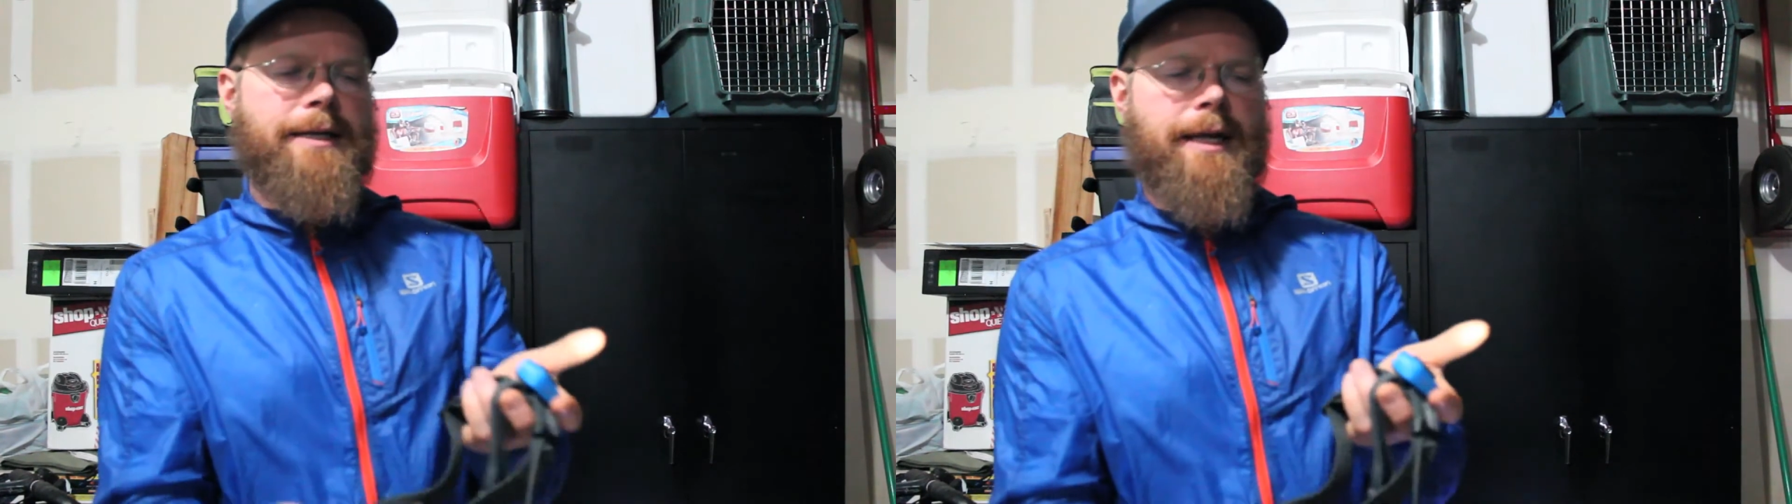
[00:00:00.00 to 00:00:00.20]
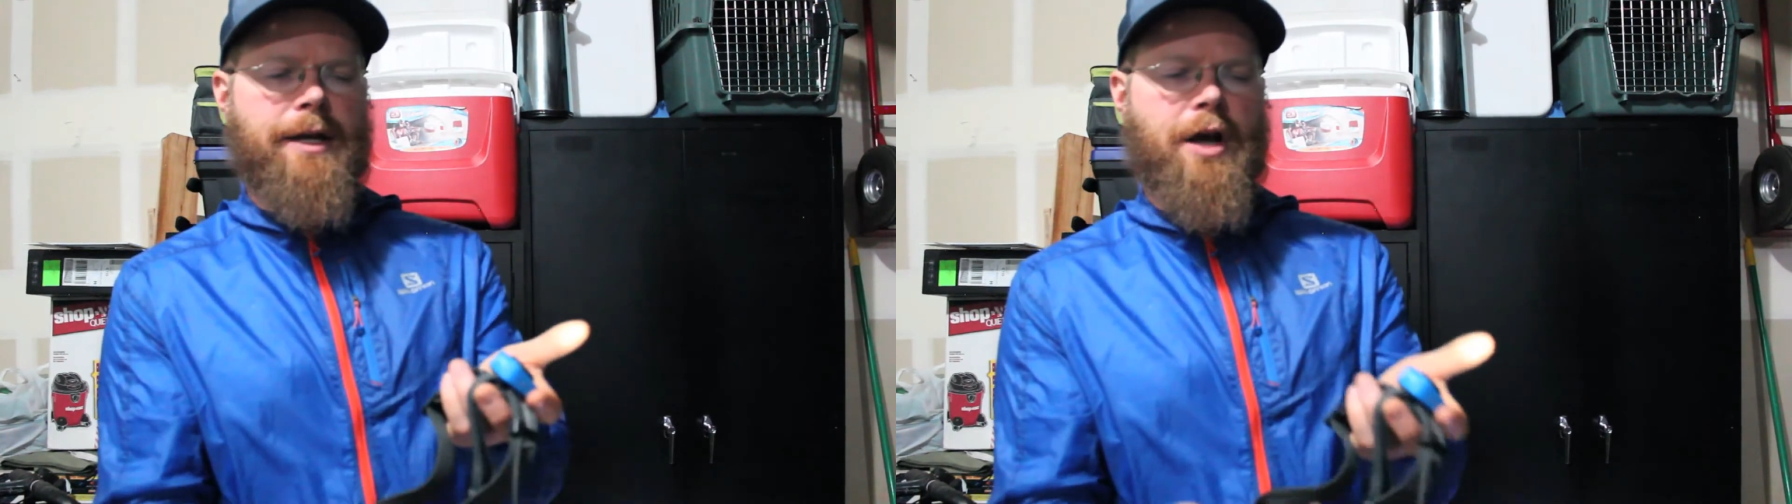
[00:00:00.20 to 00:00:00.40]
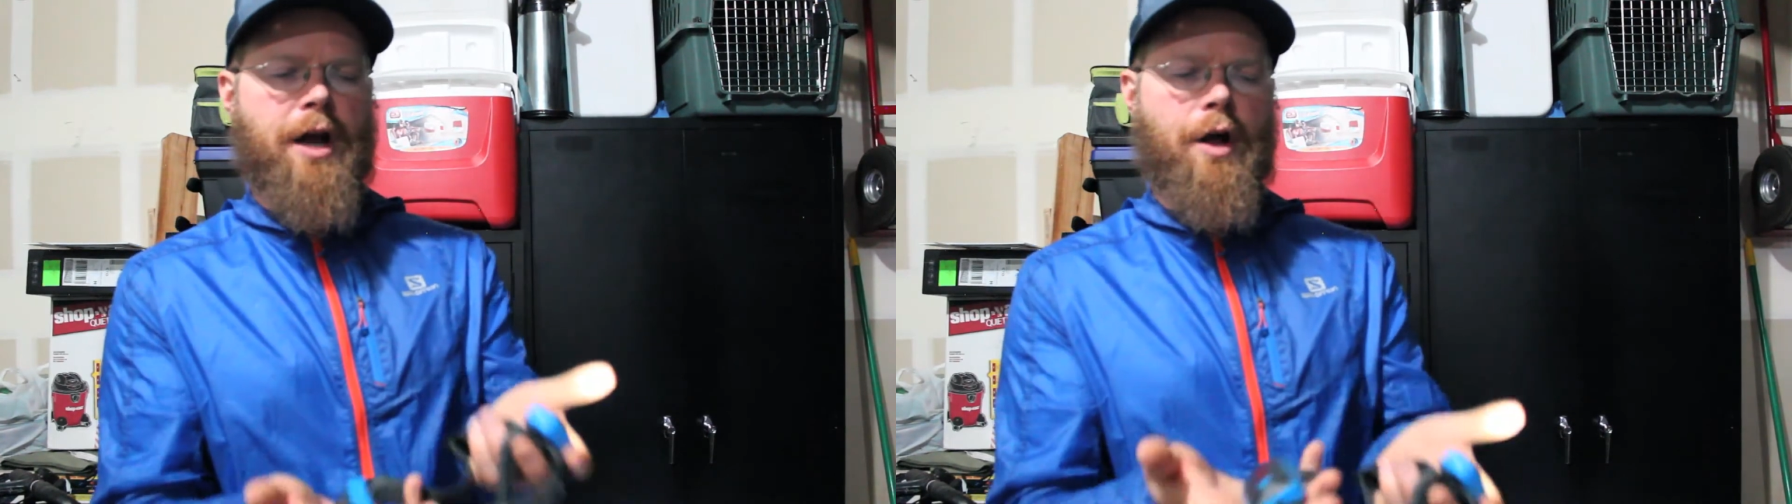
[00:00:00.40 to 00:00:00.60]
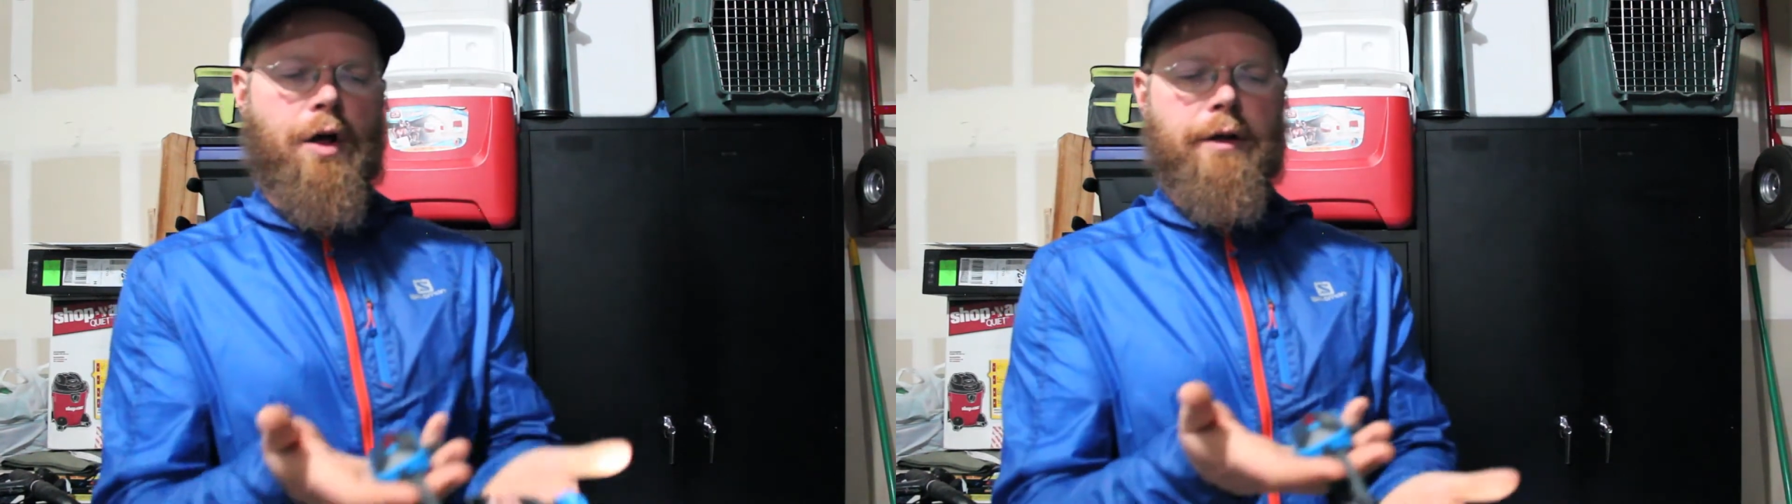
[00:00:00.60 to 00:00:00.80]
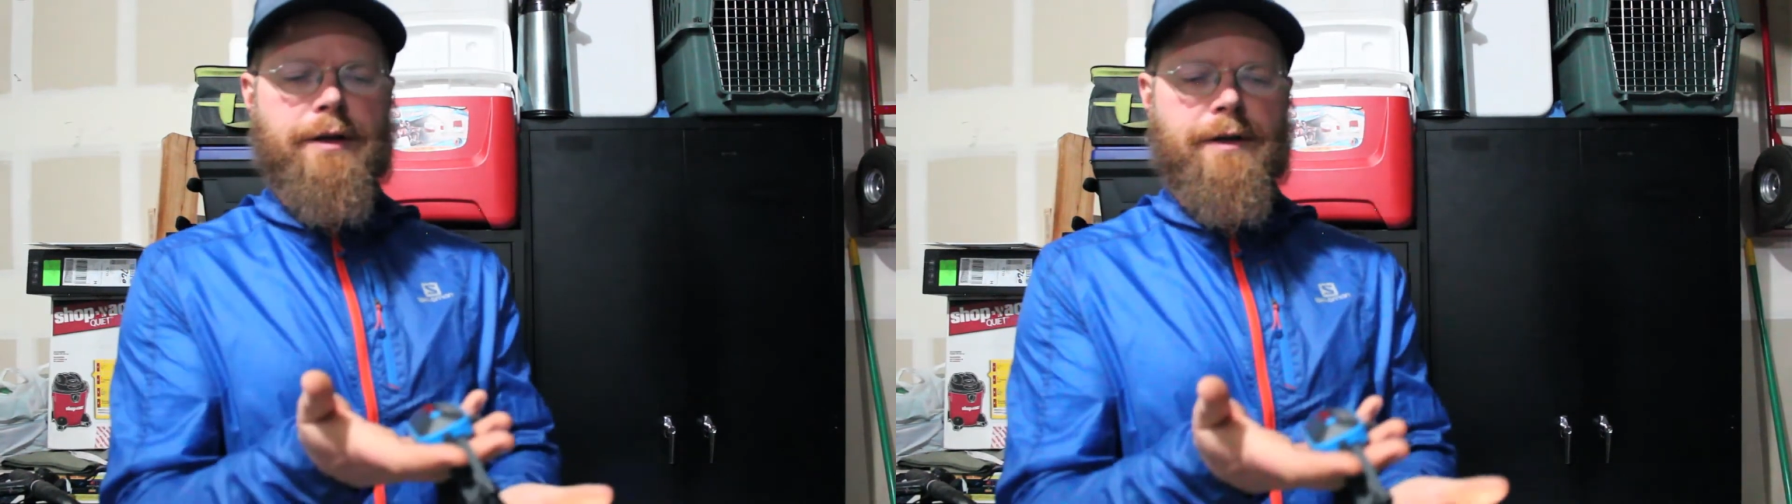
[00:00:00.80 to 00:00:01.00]
and not
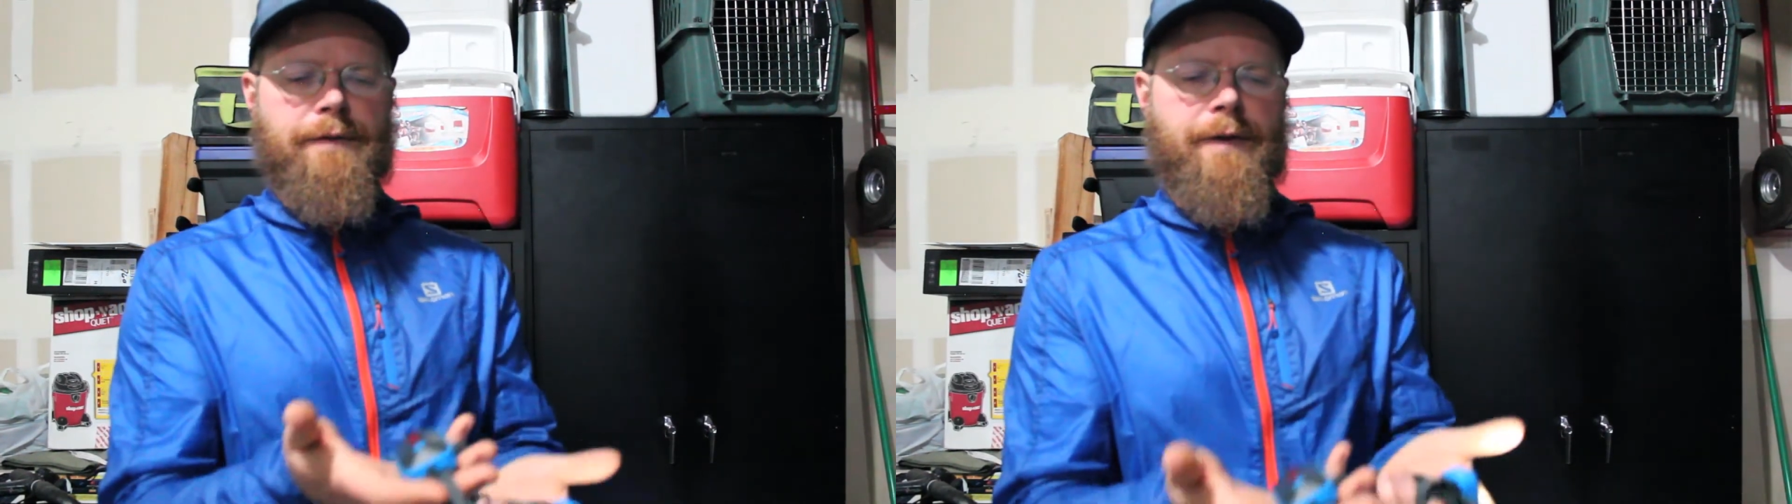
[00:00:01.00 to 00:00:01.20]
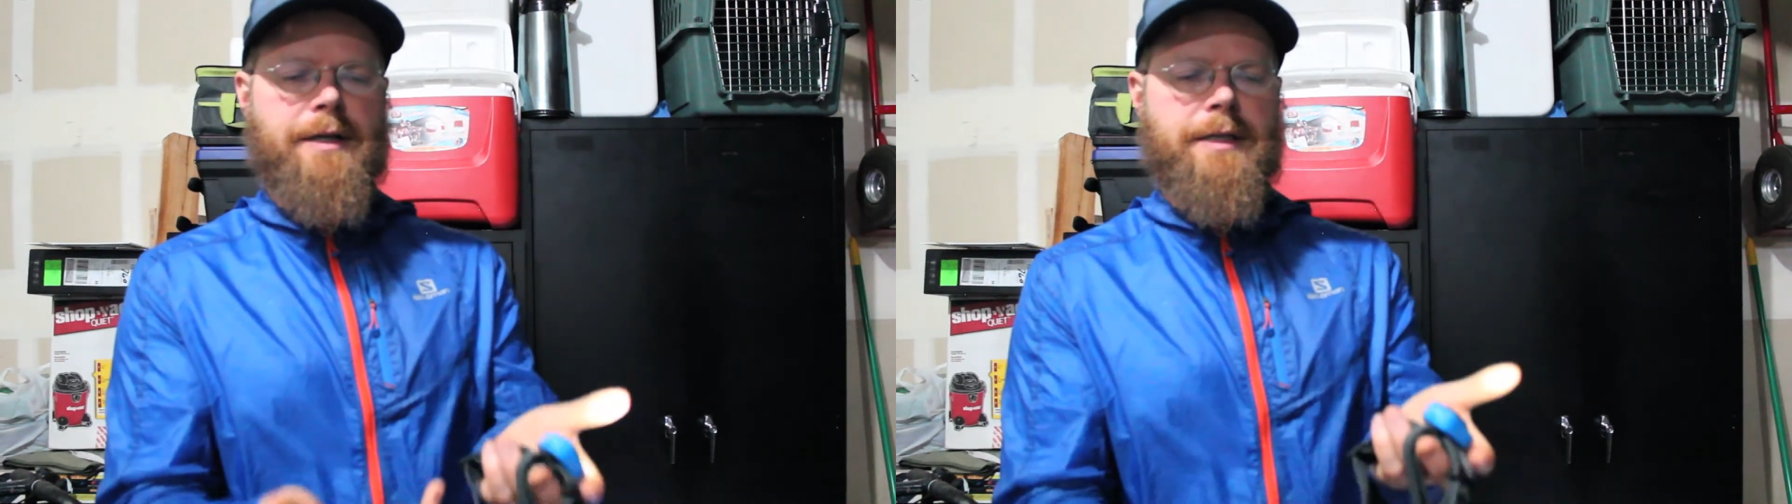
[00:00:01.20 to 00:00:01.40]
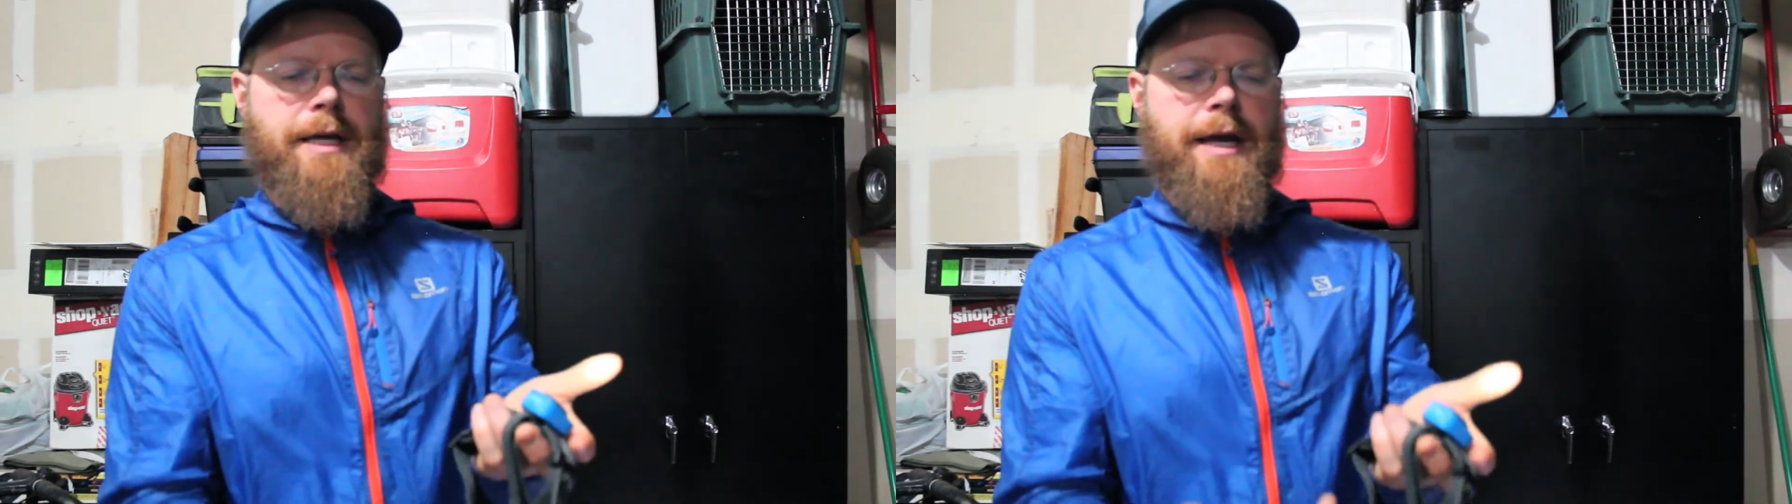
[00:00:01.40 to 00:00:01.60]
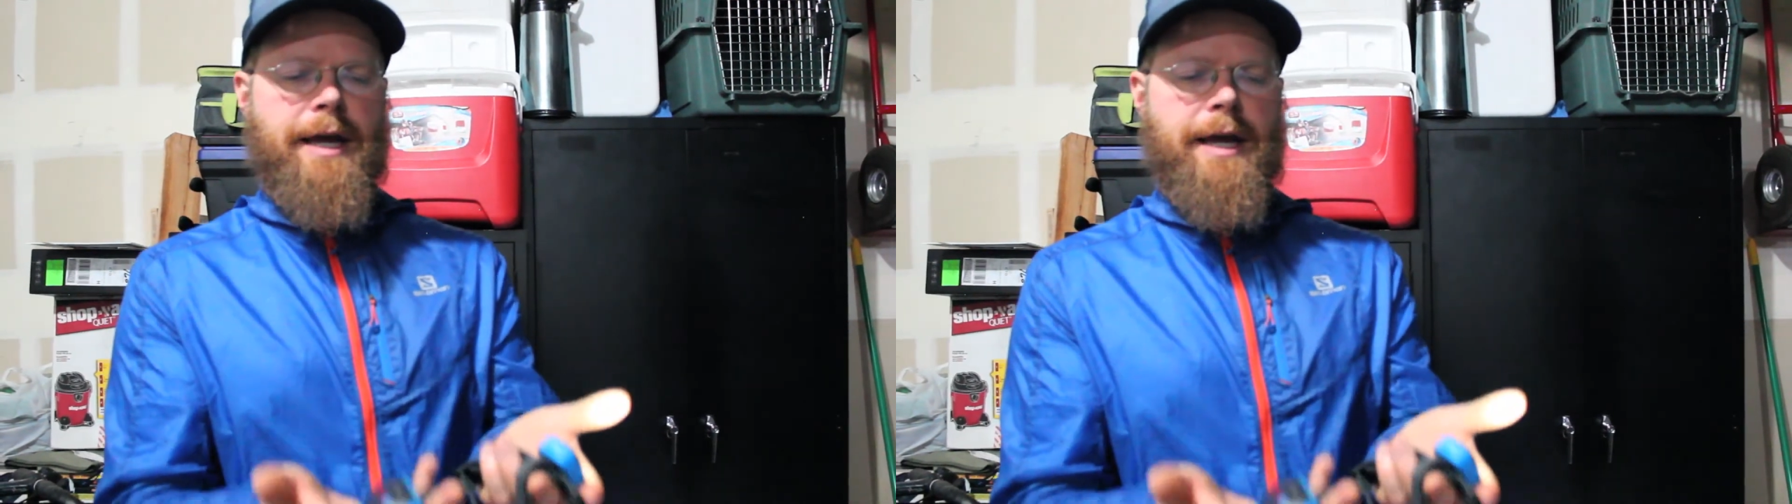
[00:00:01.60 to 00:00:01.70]
all in the front,